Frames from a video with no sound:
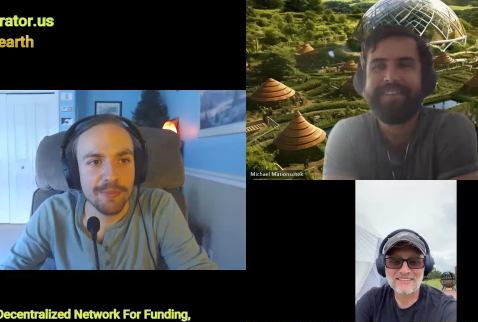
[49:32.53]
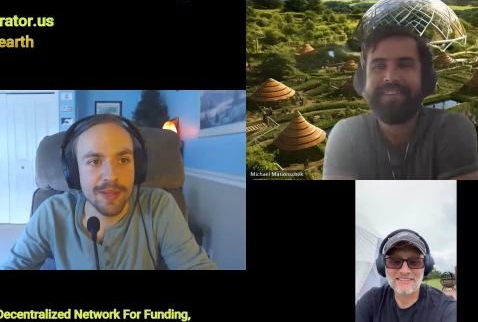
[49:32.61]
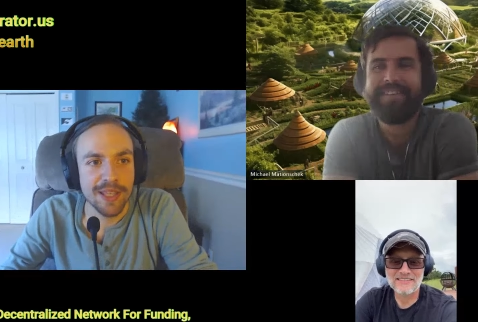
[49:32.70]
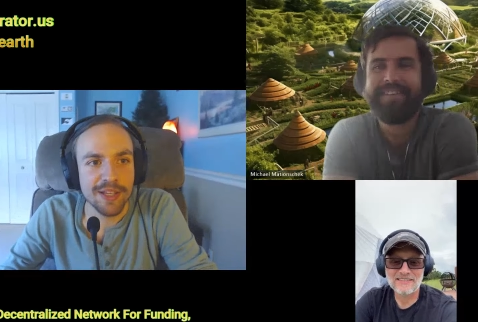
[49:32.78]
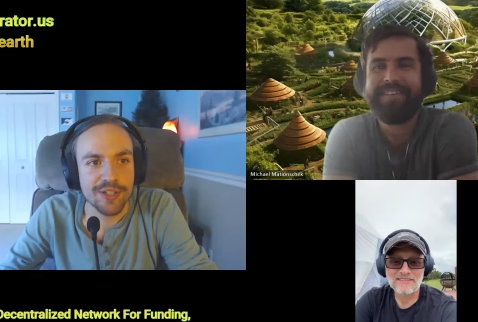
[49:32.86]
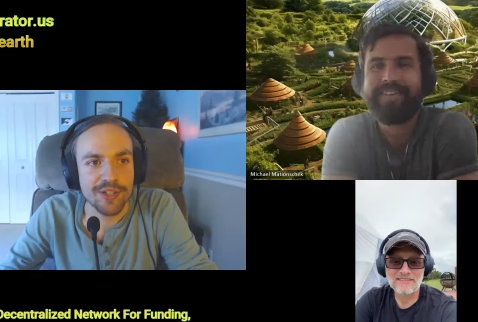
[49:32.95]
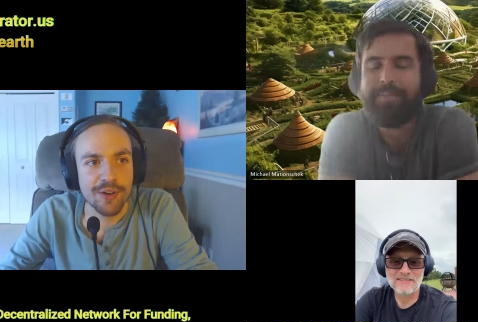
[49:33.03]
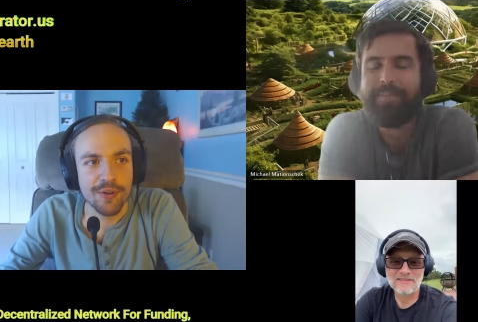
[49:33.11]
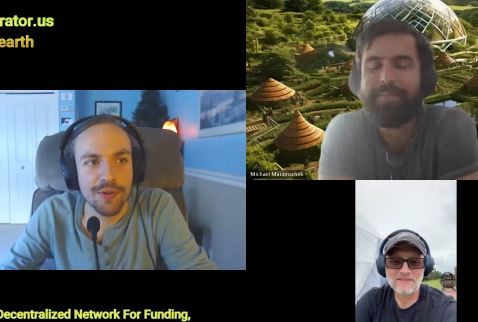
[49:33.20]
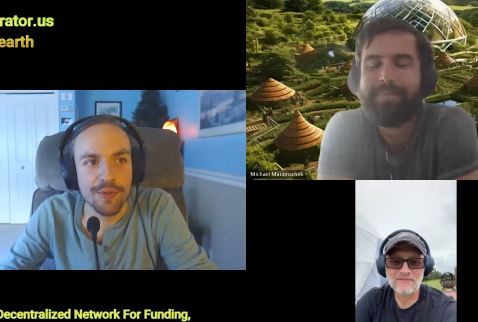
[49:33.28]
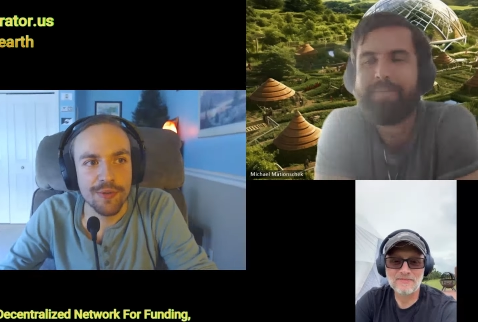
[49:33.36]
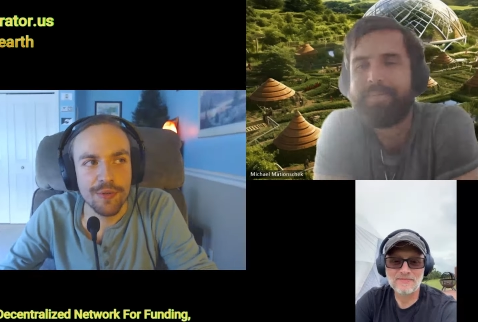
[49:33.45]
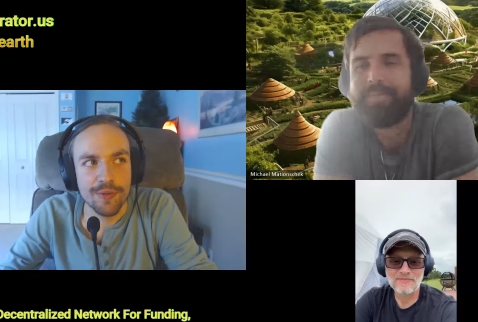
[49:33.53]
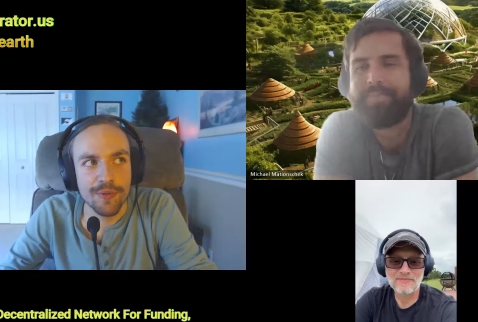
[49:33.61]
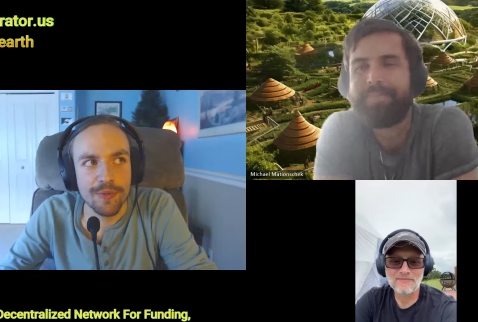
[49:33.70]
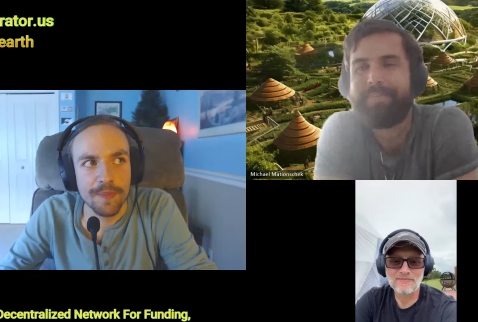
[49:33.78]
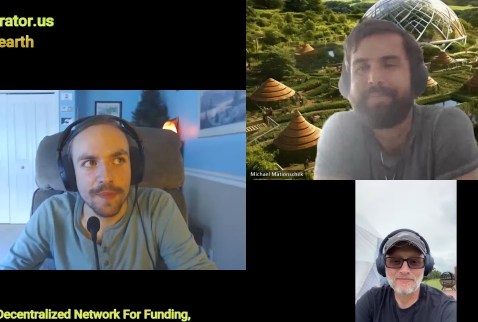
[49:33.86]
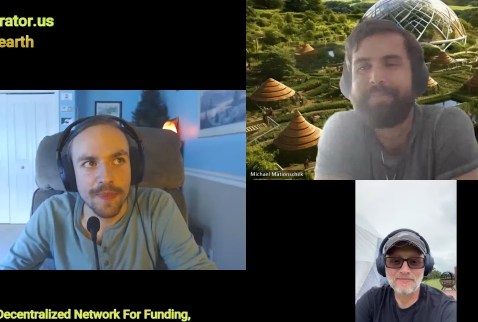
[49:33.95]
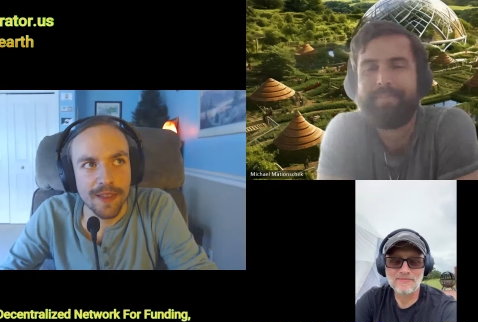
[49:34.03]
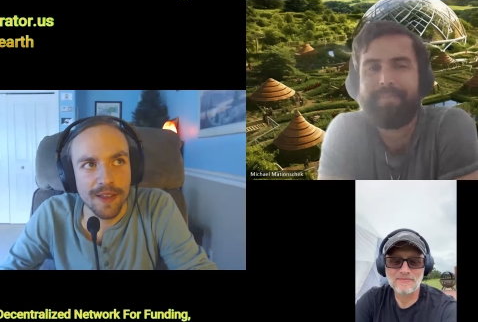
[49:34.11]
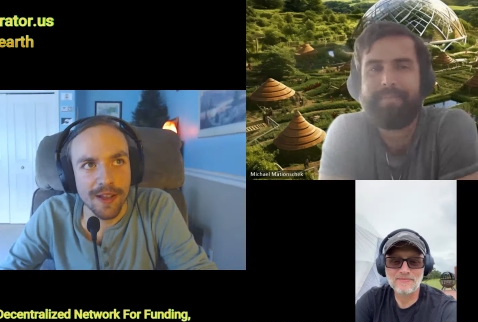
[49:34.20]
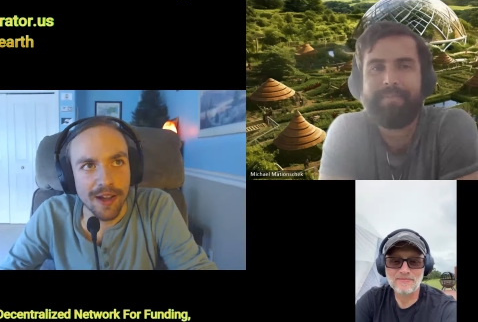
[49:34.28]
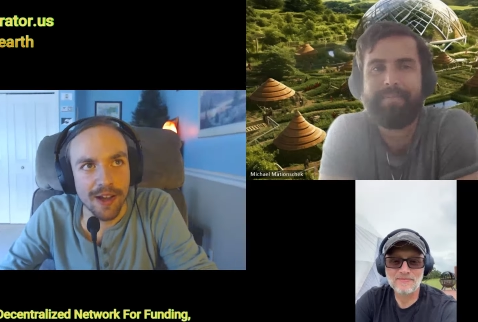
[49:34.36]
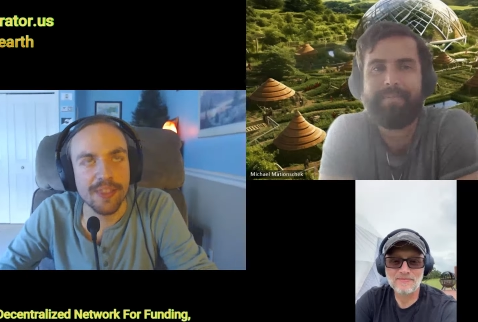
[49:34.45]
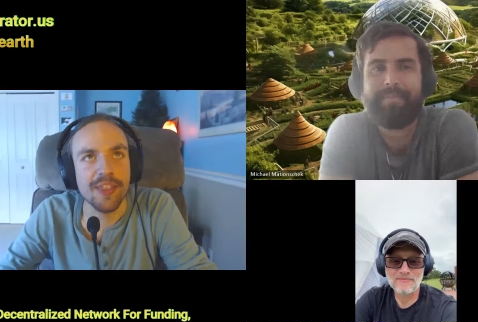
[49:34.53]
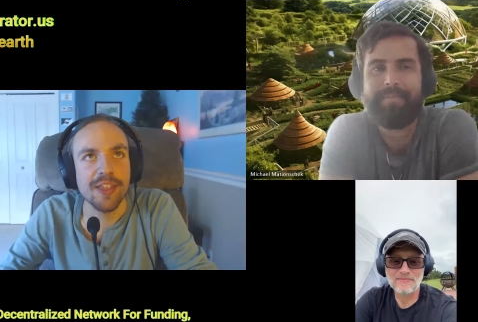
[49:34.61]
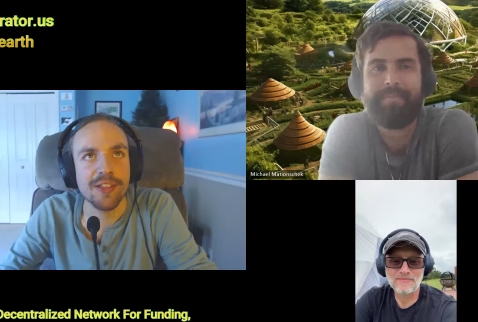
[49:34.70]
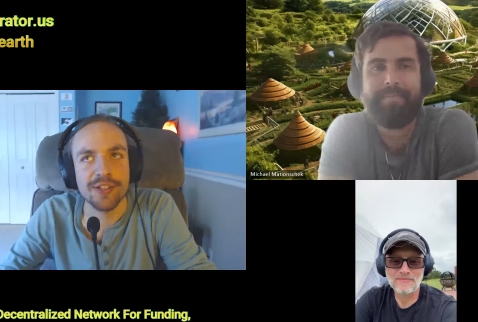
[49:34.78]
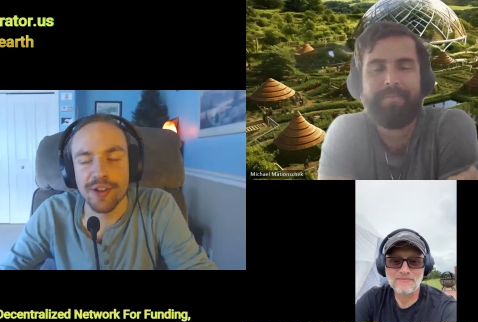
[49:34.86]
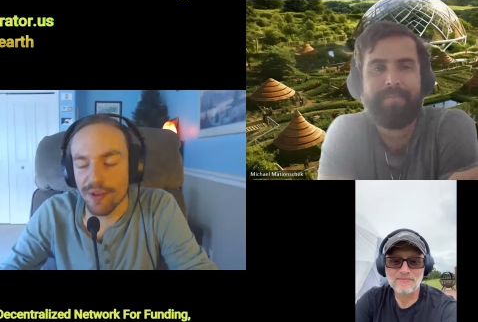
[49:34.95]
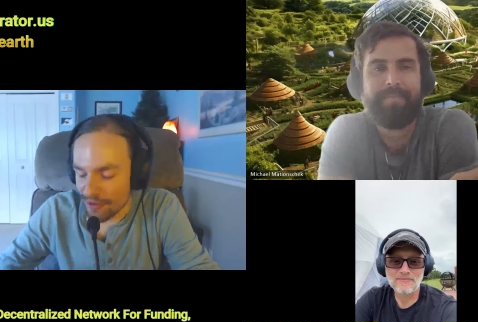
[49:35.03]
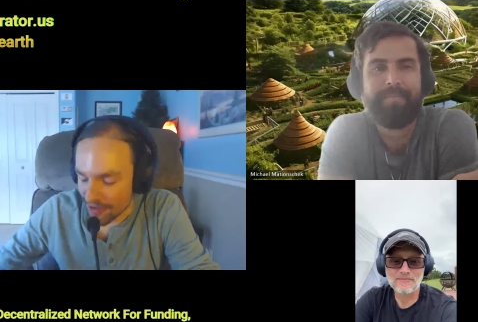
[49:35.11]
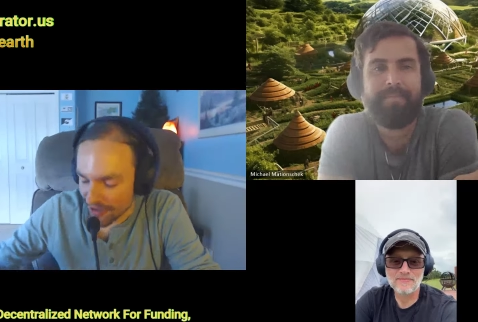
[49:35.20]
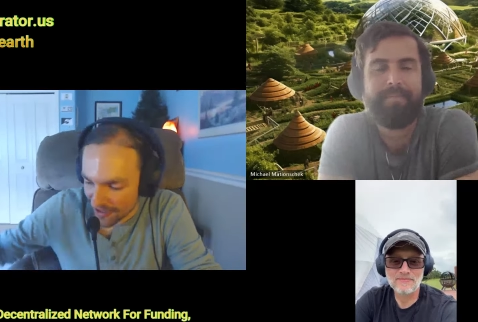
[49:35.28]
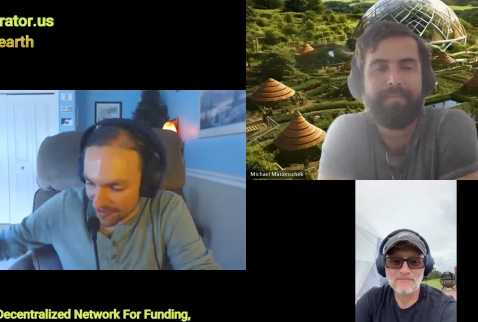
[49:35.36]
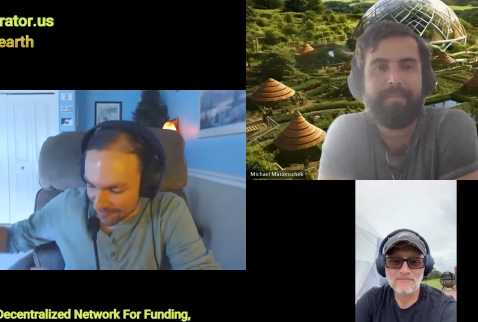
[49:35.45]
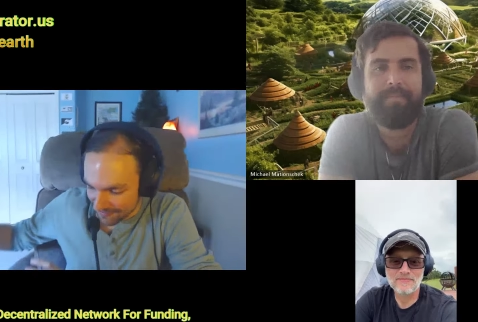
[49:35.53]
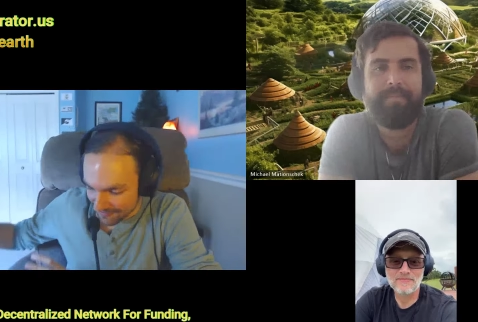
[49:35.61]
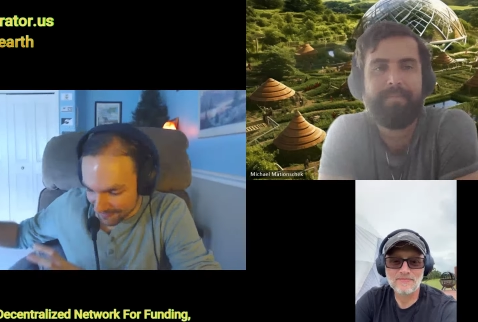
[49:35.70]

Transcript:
Speaker 1: but yeah, so I think so. Okay,